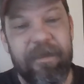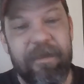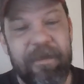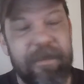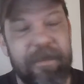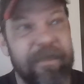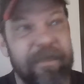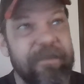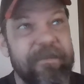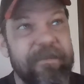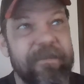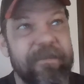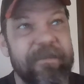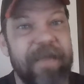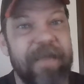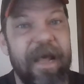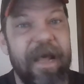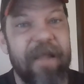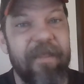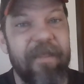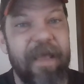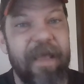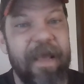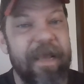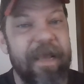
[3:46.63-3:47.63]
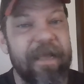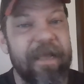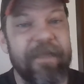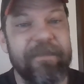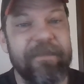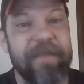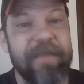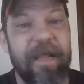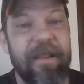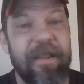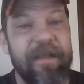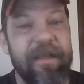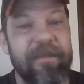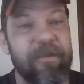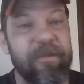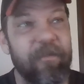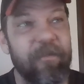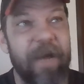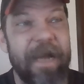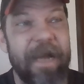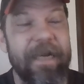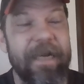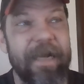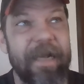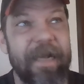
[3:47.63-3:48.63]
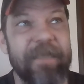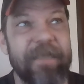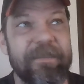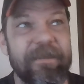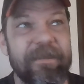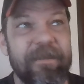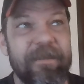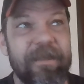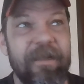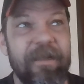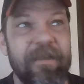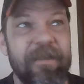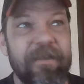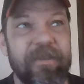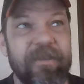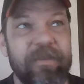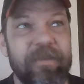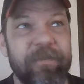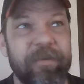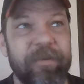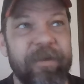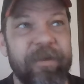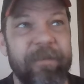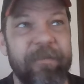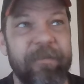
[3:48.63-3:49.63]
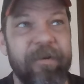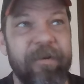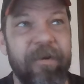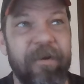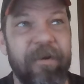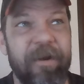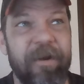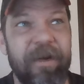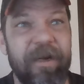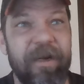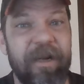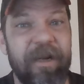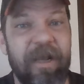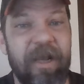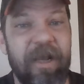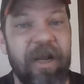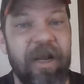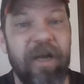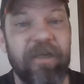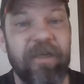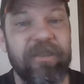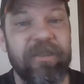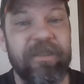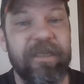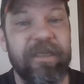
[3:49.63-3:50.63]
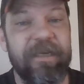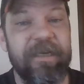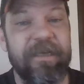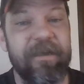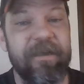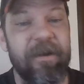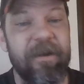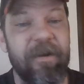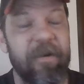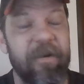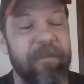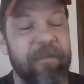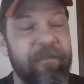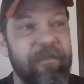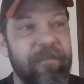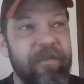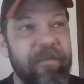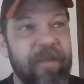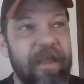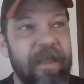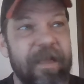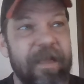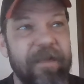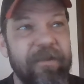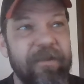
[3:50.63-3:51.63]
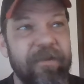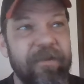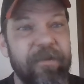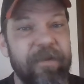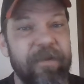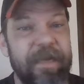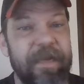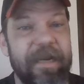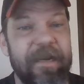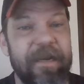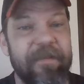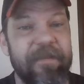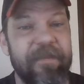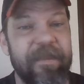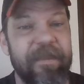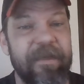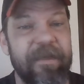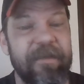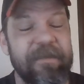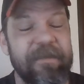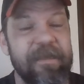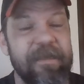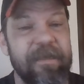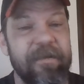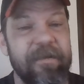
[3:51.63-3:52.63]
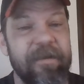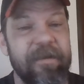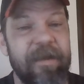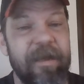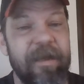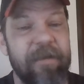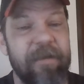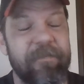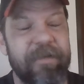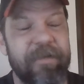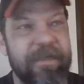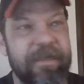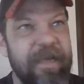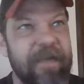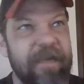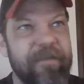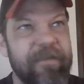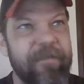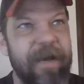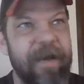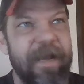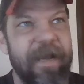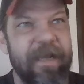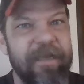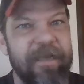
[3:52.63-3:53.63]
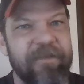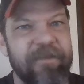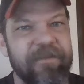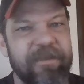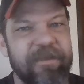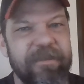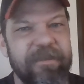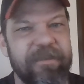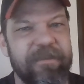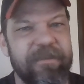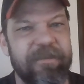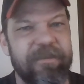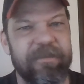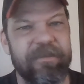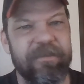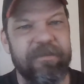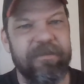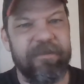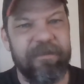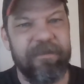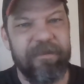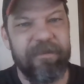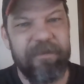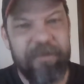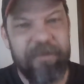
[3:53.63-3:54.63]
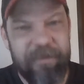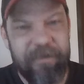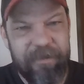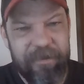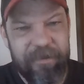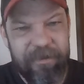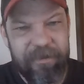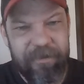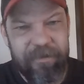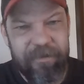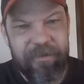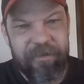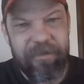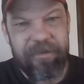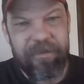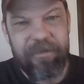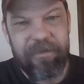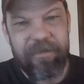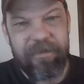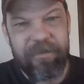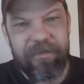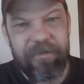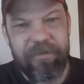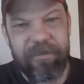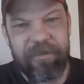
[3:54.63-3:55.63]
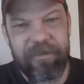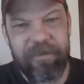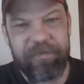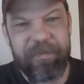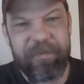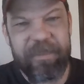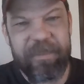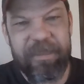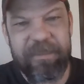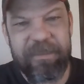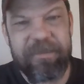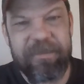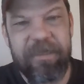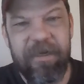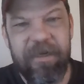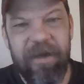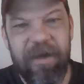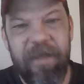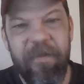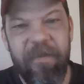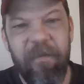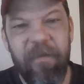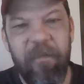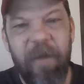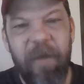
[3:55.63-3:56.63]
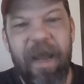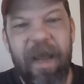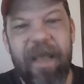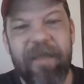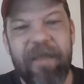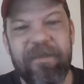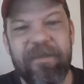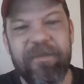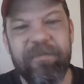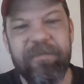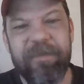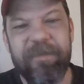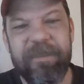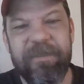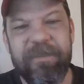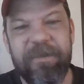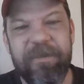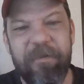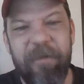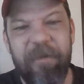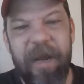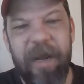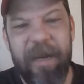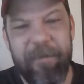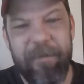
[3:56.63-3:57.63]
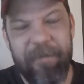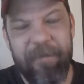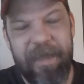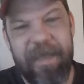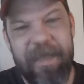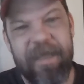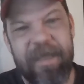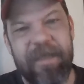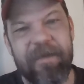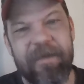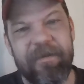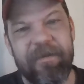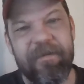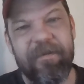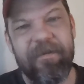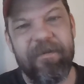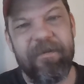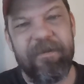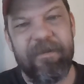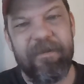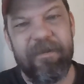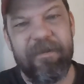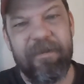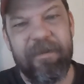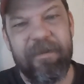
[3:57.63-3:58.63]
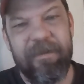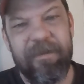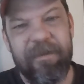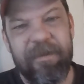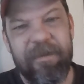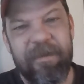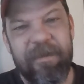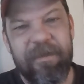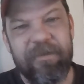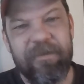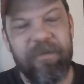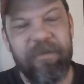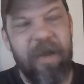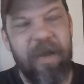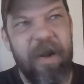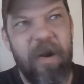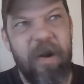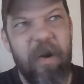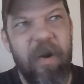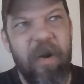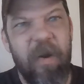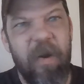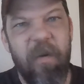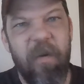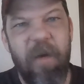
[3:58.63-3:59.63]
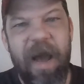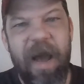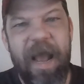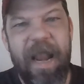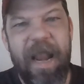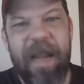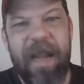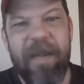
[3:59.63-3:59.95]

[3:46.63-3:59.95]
because it's not like the white guys are on the Supreme Court or doing anything to protect my interests just because they're white men. So I don't know why